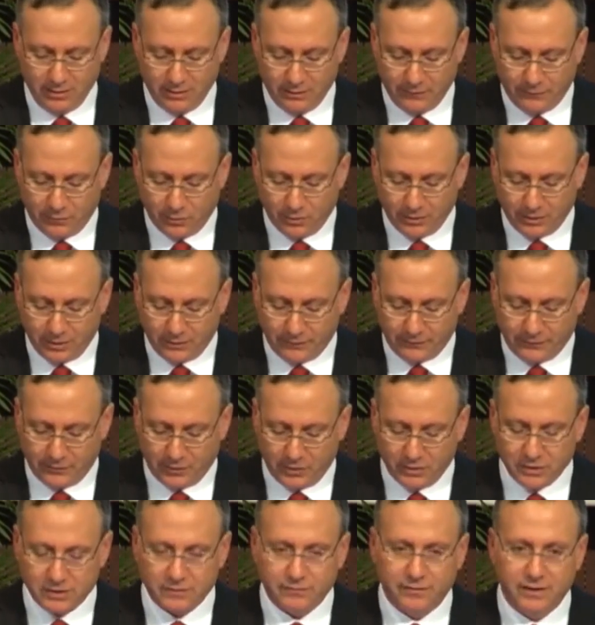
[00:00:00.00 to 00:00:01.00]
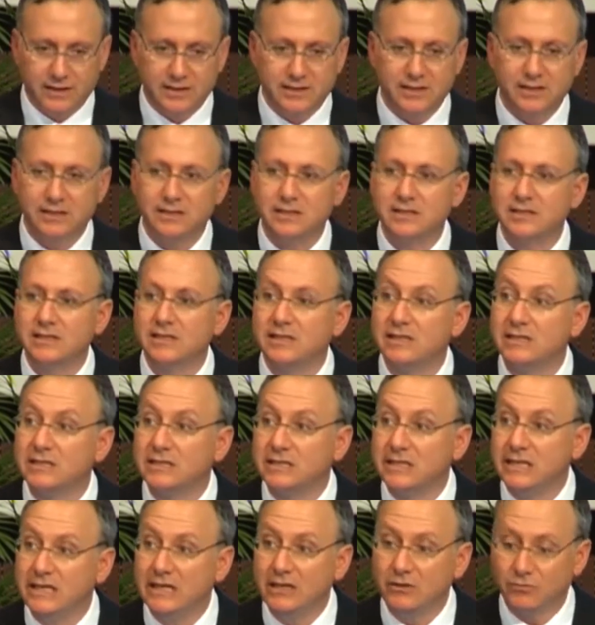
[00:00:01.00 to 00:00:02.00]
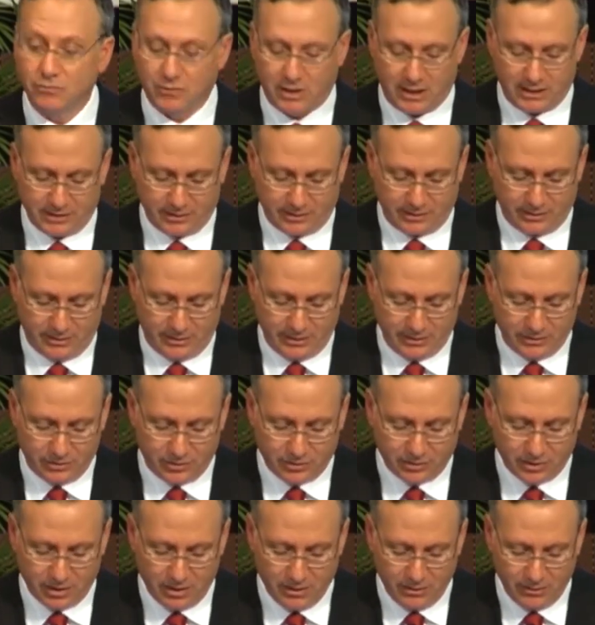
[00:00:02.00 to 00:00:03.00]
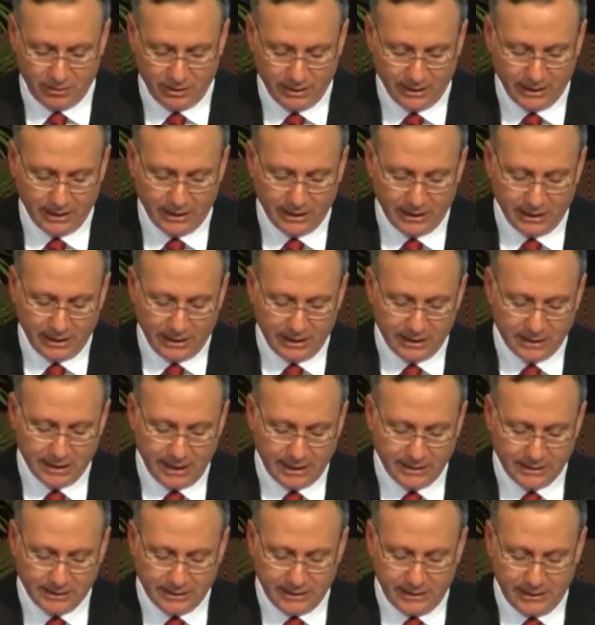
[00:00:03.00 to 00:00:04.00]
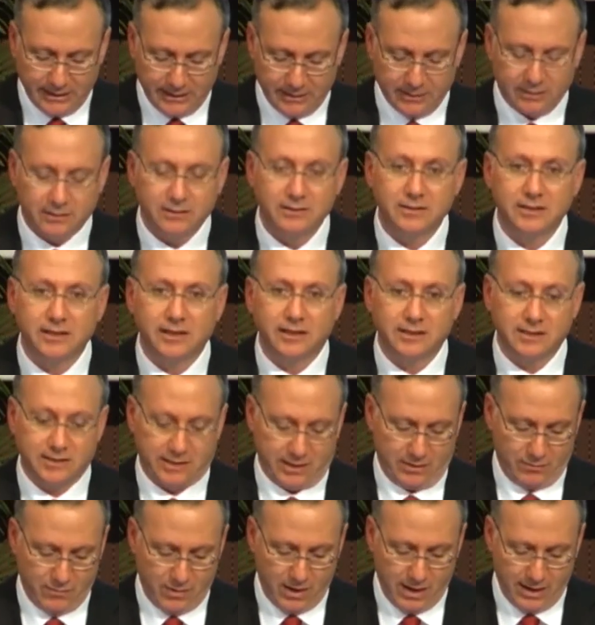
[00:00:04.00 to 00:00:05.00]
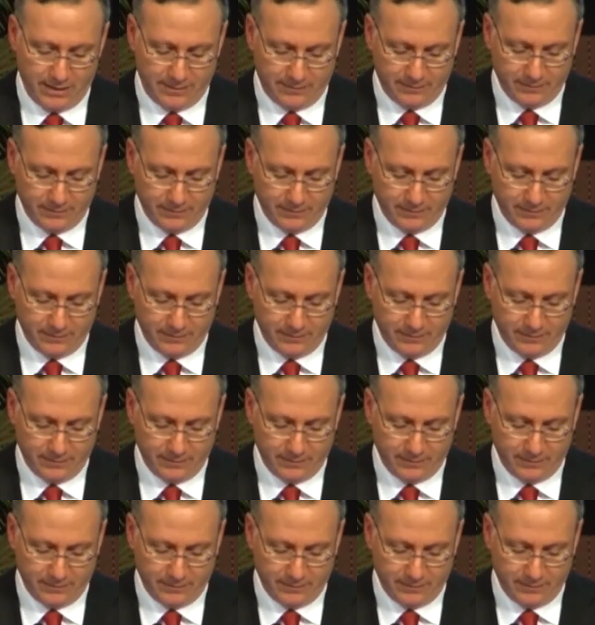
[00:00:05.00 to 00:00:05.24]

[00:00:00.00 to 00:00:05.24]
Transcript: for their first visit since Dean Rusk did so in 1961.